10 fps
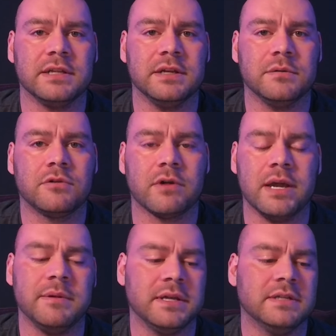
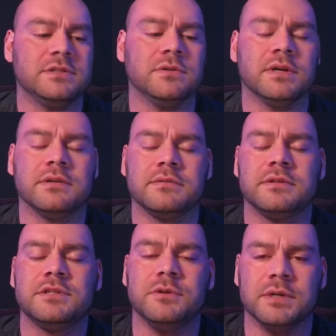cramming it into a
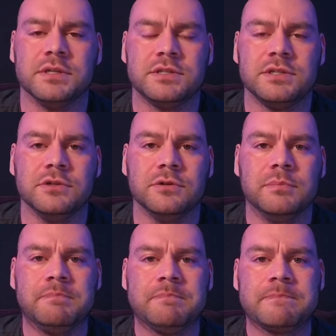2-inch
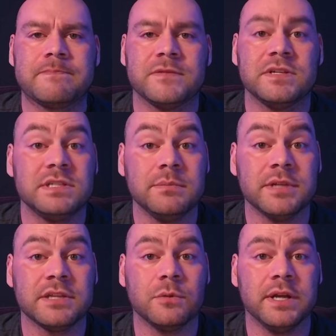tube seemed
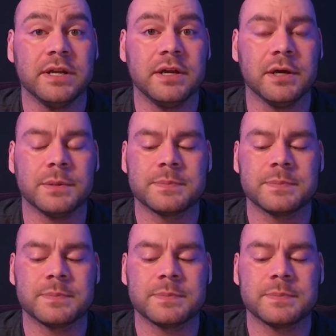like the way to go.